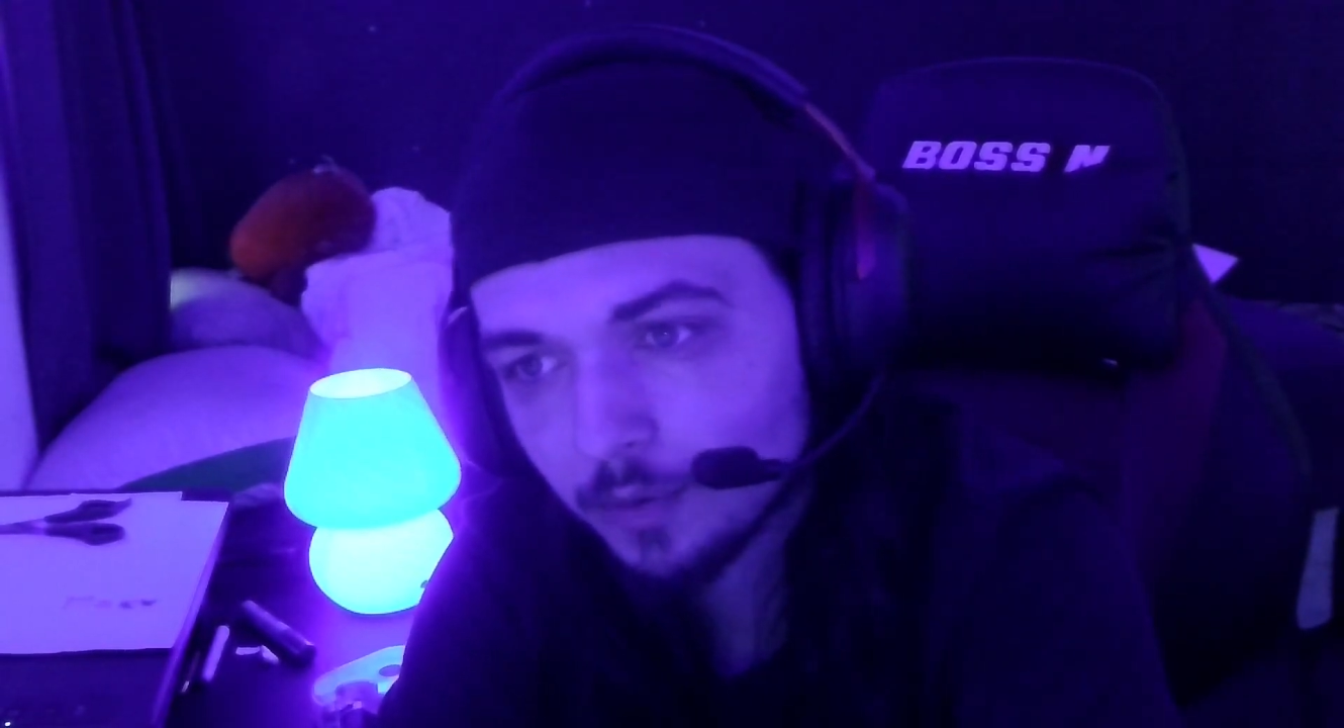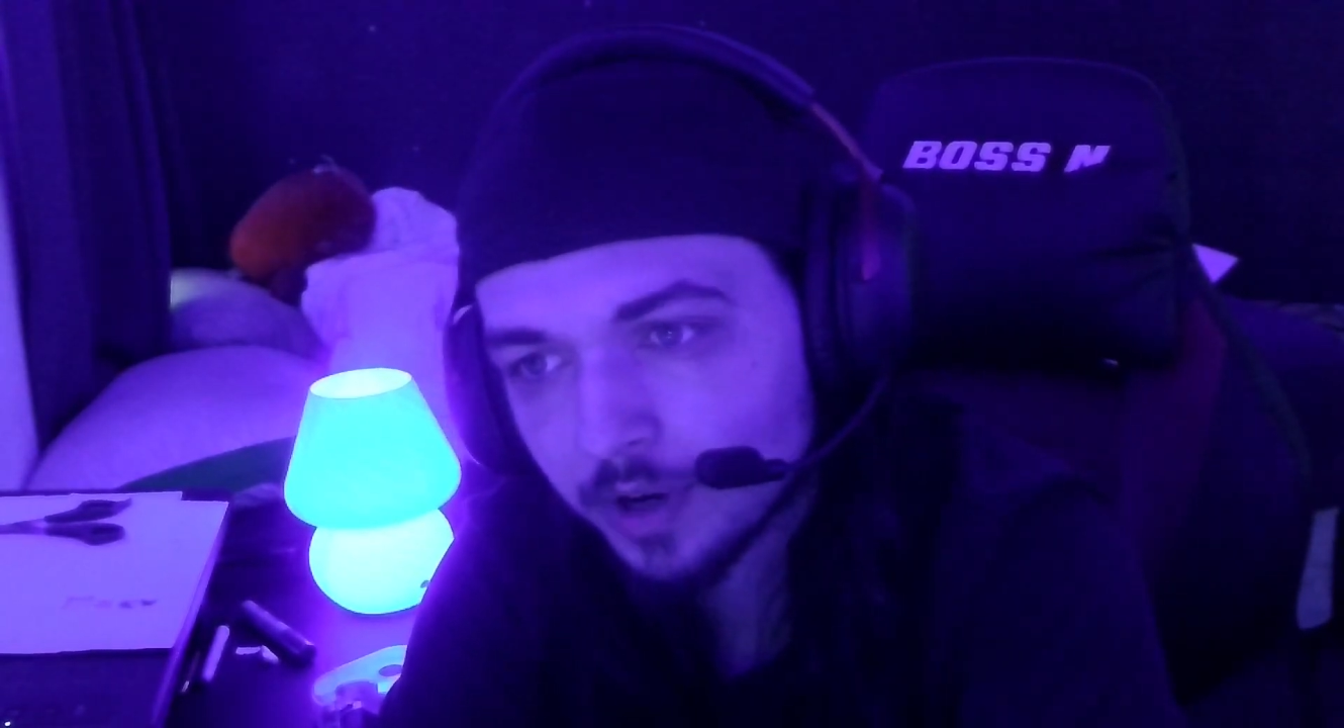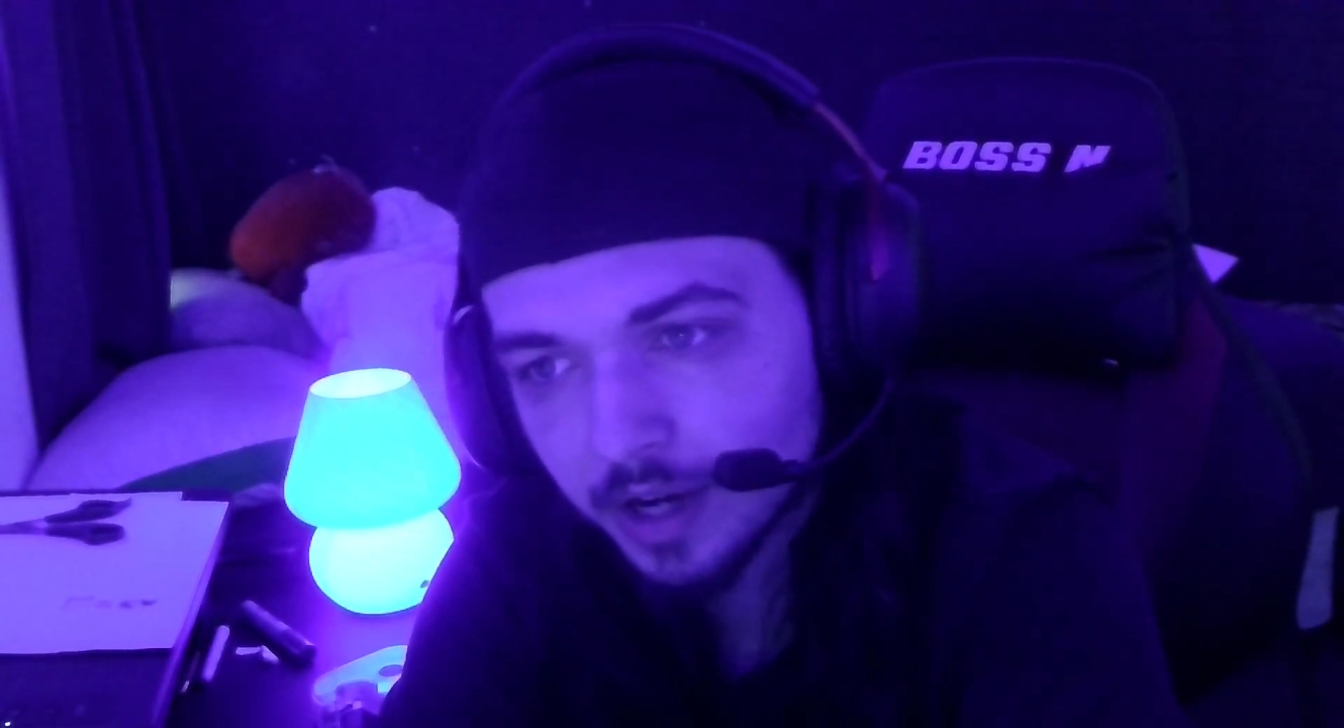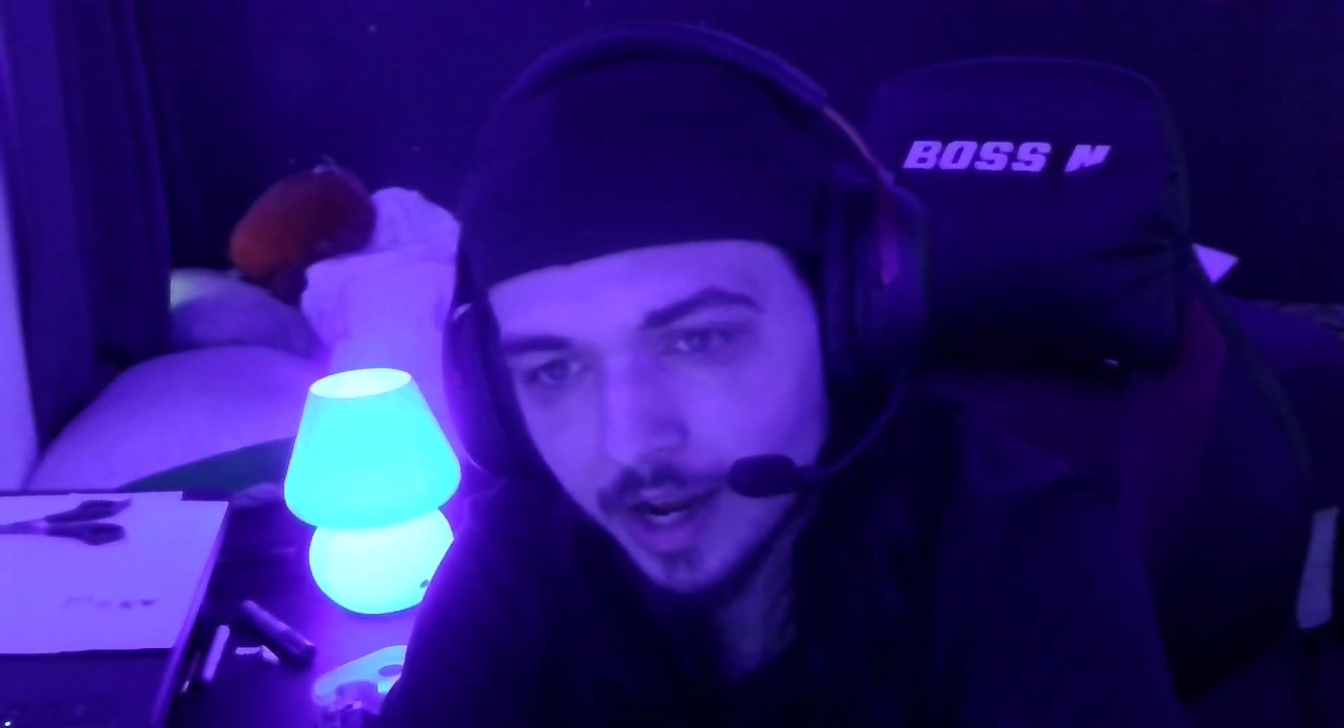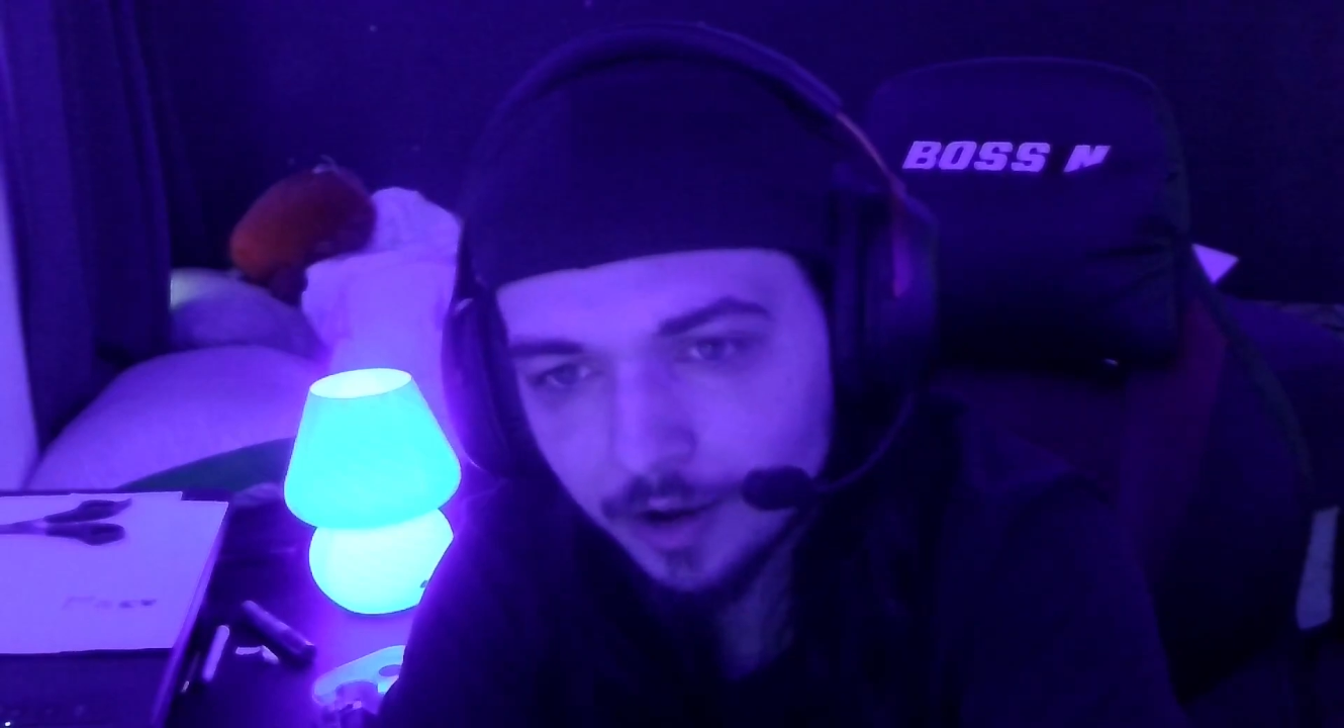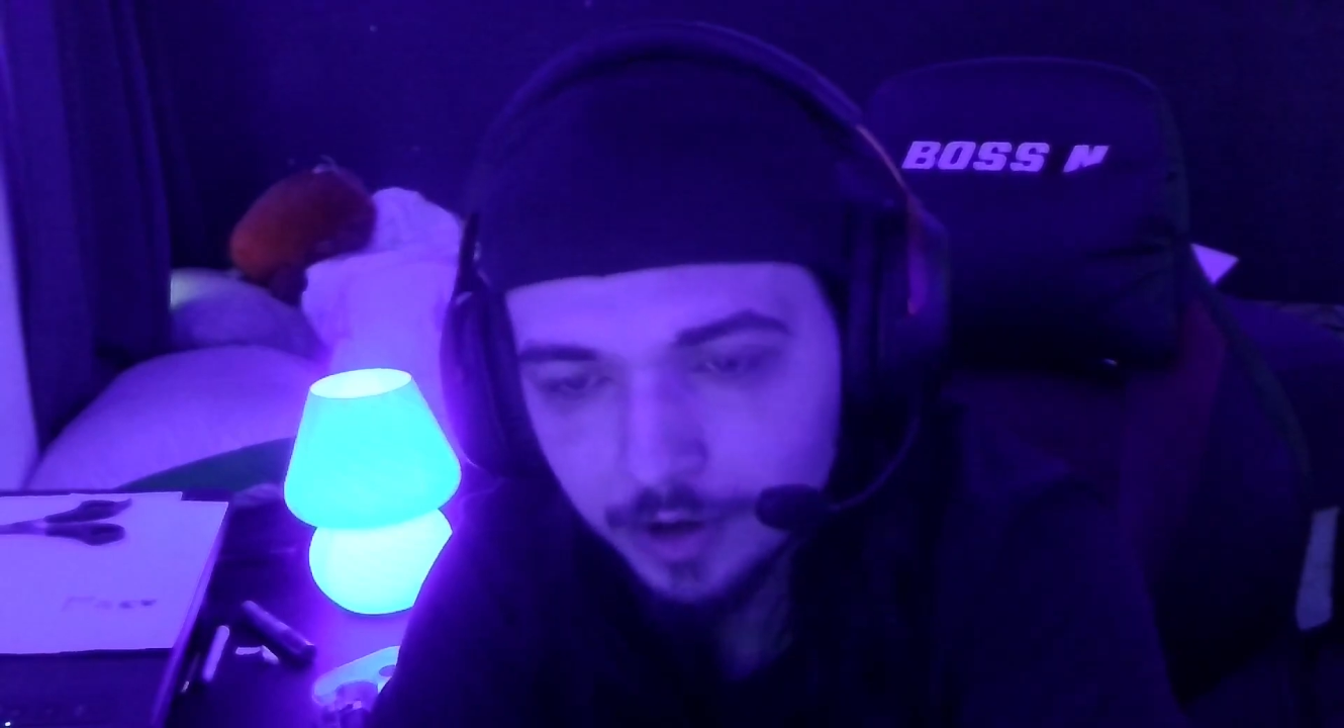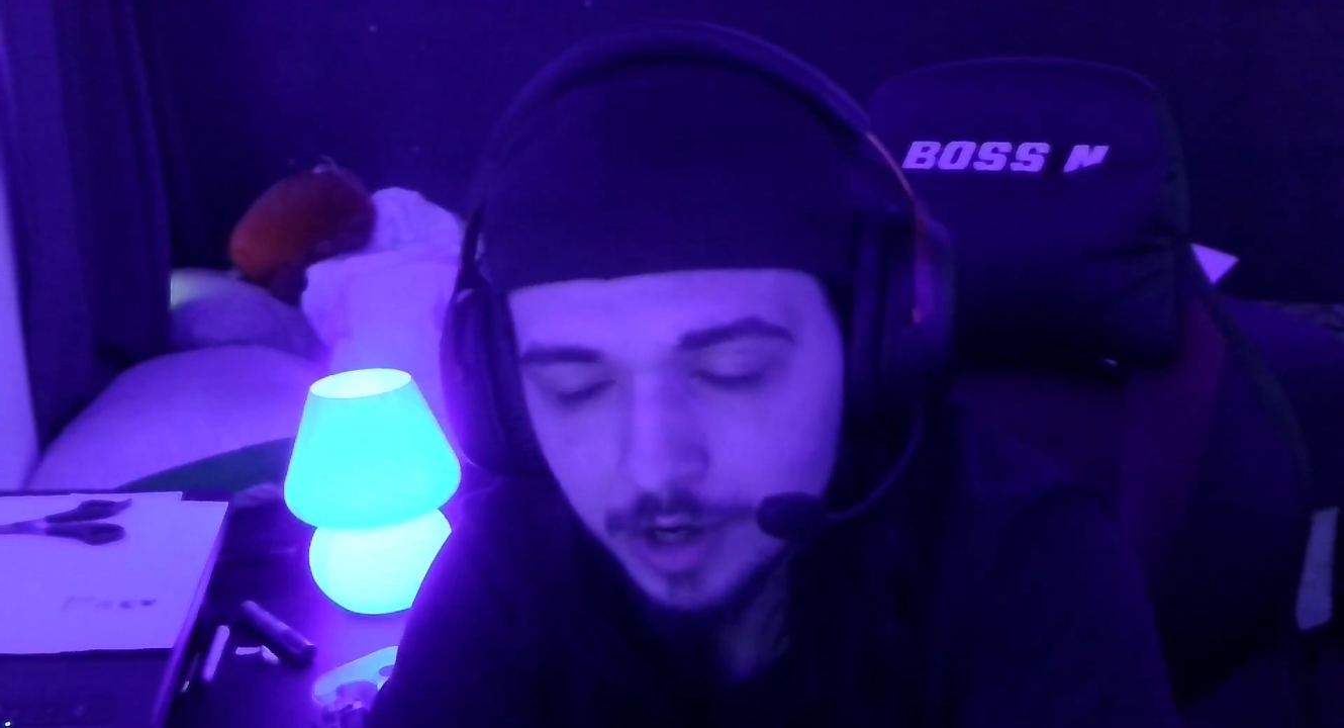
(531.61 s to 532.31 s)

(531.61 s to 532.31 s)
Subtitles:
one down,